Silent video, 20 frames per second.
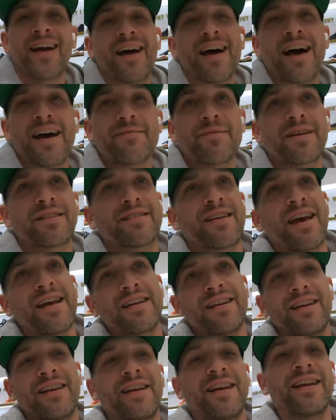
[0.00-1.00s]
I'm
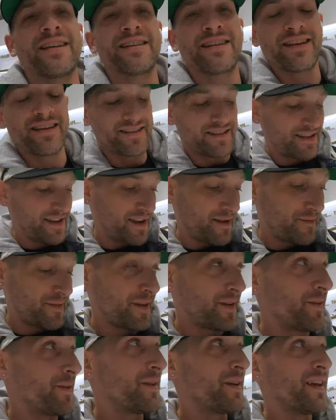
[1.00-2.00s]
excited to get this
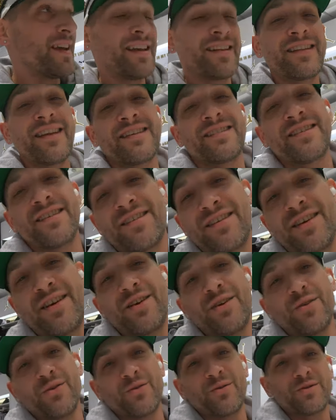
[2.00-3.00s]
W. This is
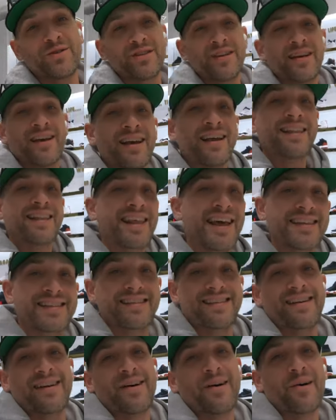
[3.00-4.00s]
huge. Let's
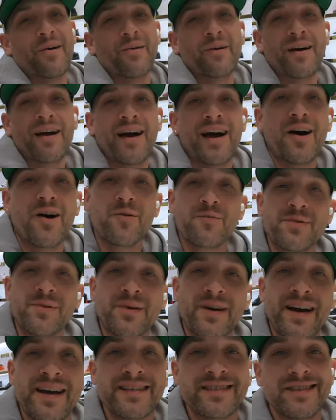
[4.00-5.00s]
go. I hope you
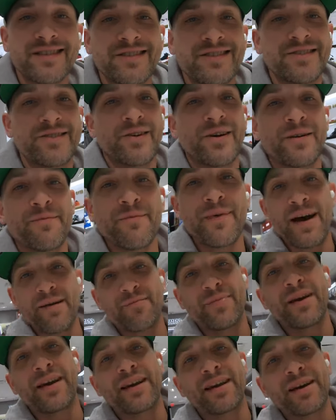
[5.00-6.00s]
guys enjoyed my
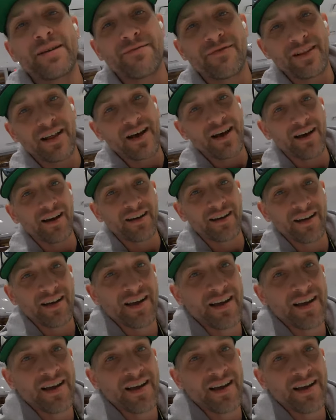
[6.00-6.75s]
pickup vlog,